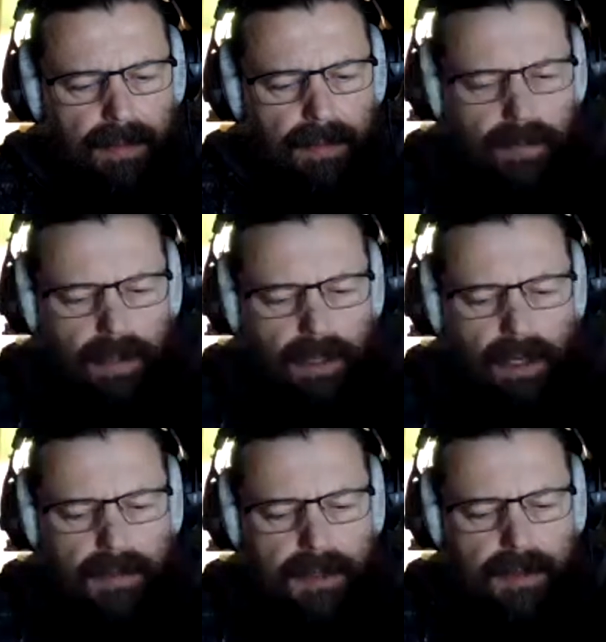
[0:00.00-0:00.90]
with
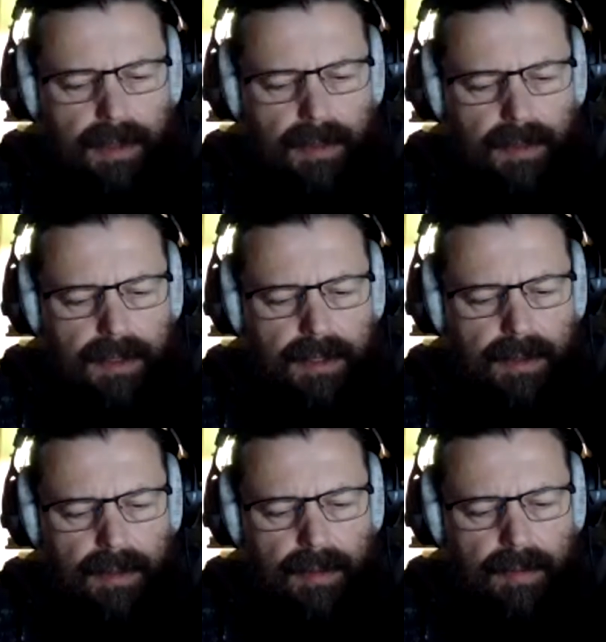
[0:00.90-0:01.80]
live streams,
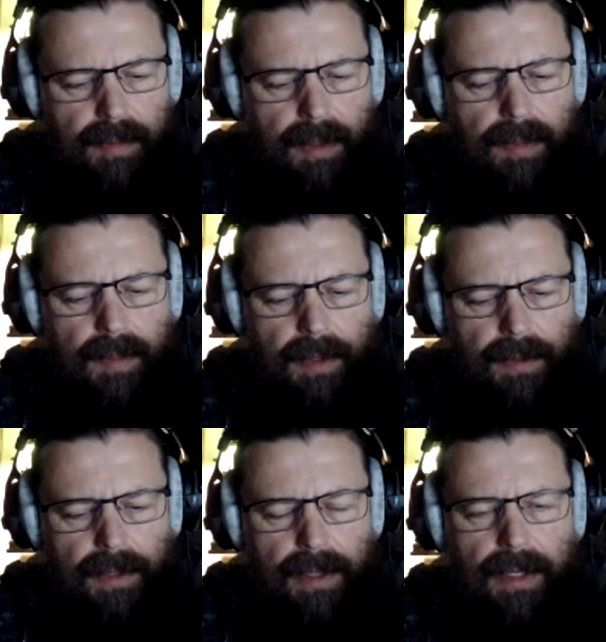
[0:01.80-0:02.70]
or proper
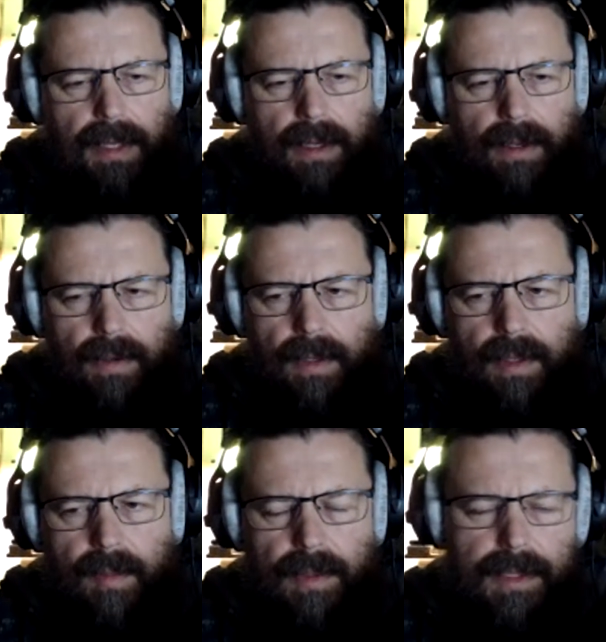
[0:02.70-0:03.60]
money, You need
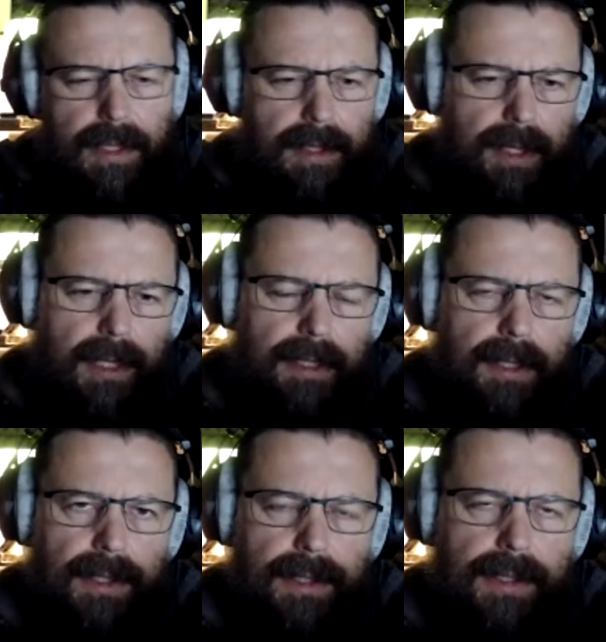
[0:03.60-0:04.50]
to be a
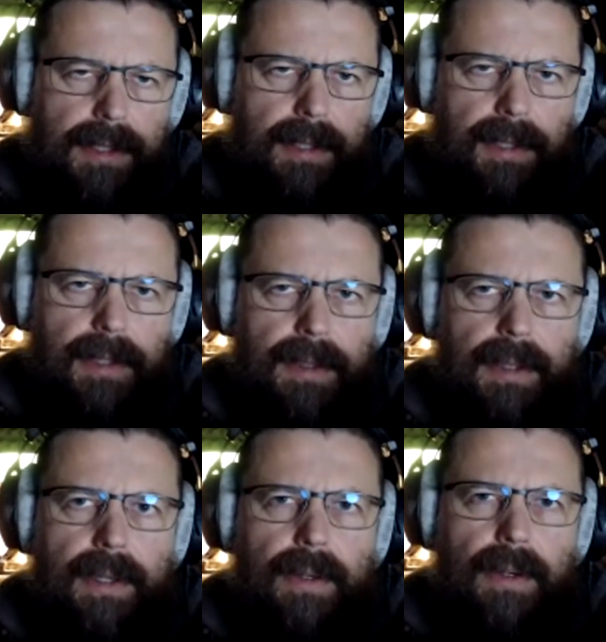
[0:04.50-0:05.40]
sensationalist,
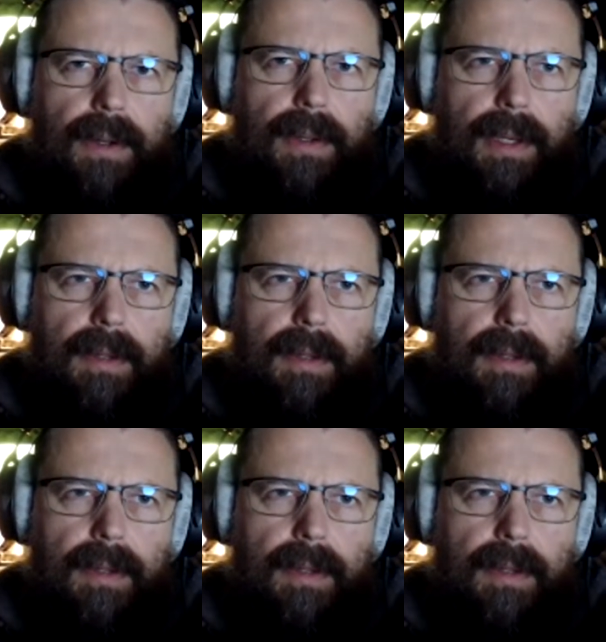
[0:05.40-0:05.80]
or you need